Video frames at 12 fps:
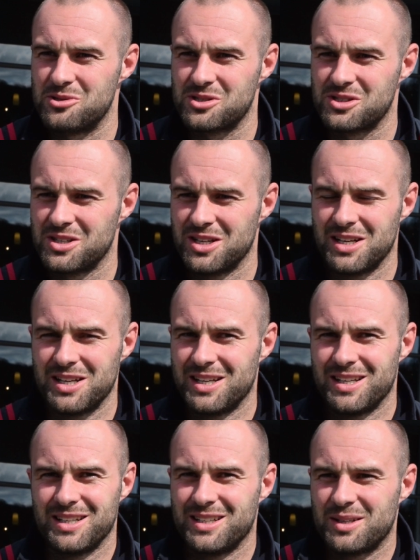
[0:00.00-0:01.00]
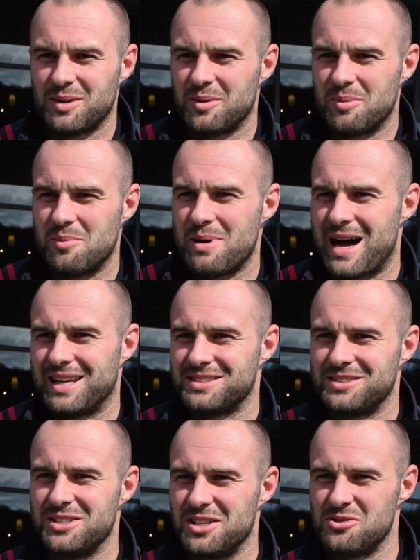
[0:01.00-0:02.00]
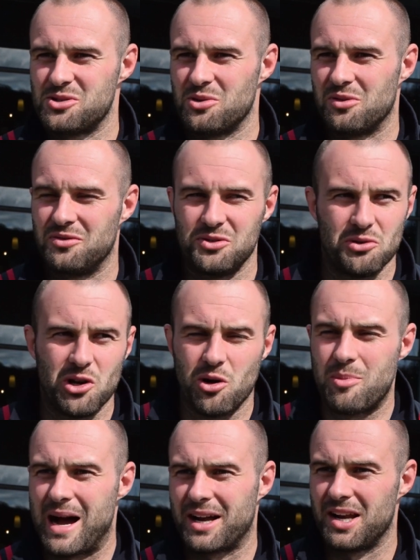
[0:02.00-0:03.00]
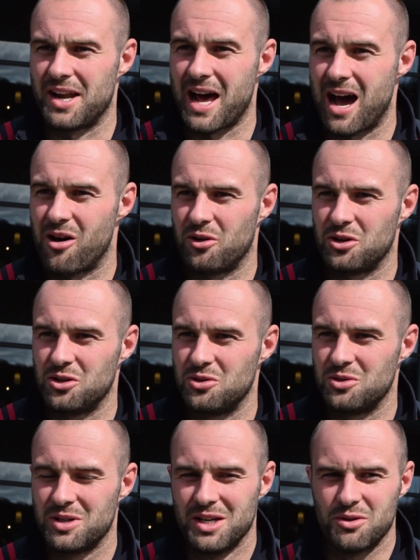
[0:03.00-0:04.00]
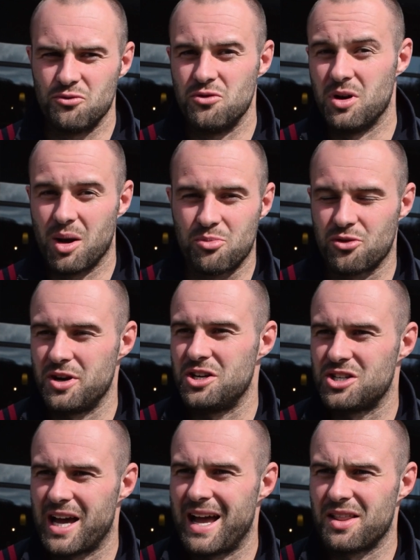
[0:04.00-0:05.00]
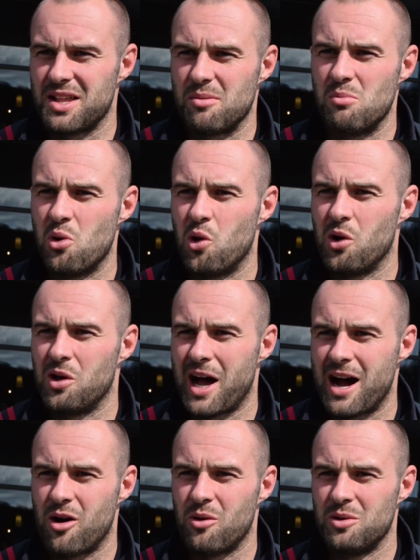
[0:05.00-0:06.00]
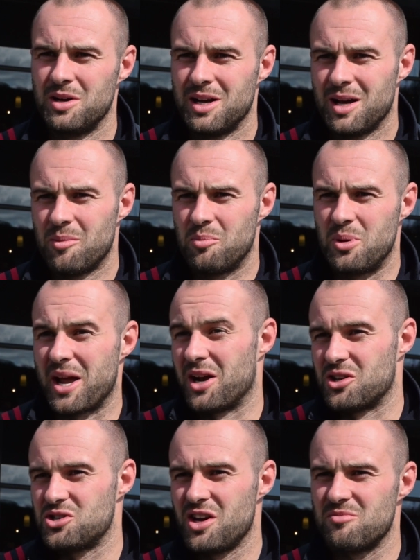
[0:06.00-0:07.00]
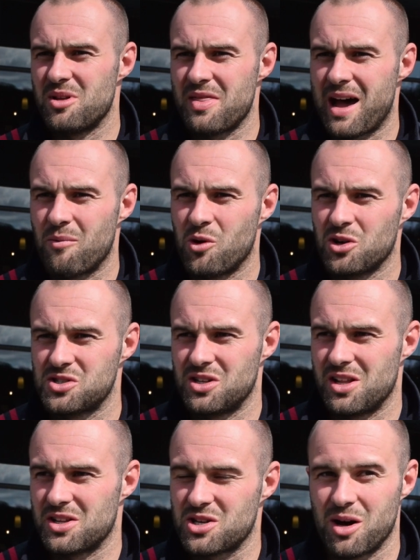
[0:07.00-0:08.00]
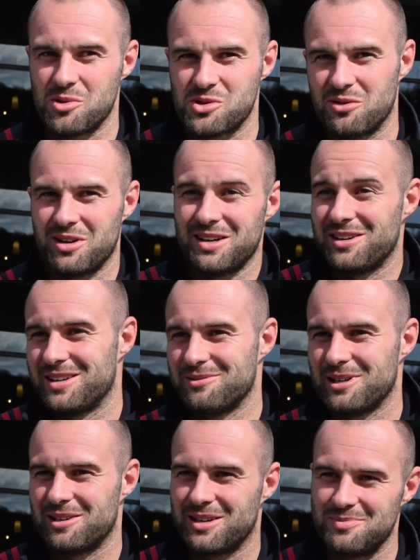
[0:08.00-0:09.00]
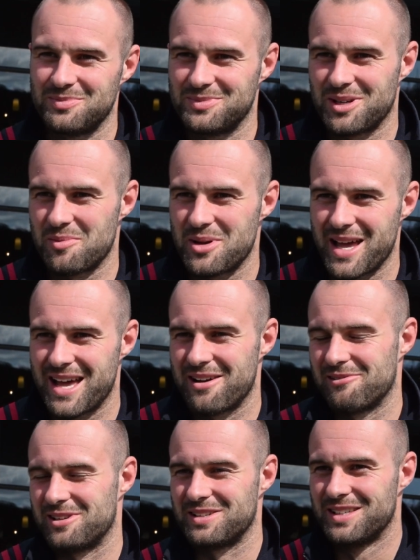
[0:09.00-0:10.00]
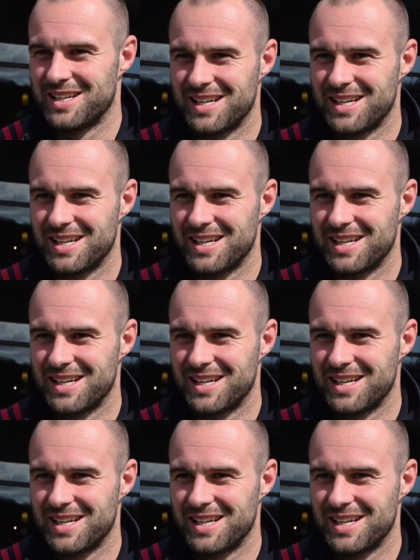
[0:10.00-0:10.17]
was mad that you sort of look back on it now and you appreciate, I think, more how big an achievement that was. And at the time you're sort of like, oh well, I'm here and